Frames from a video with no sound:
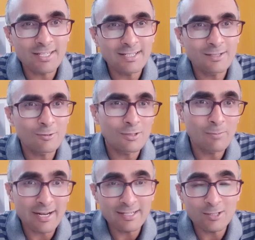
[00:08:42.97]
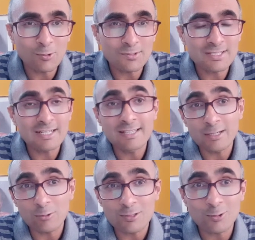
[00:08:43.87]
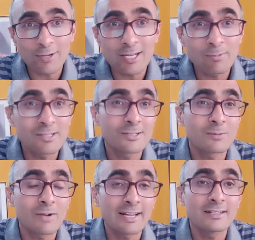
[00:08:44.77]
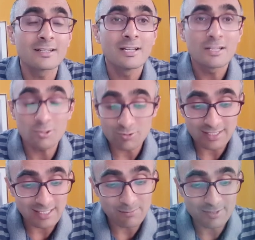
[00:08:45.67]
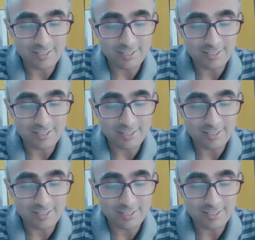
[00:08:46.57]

or the binding constant, that also can be determined using EMSA.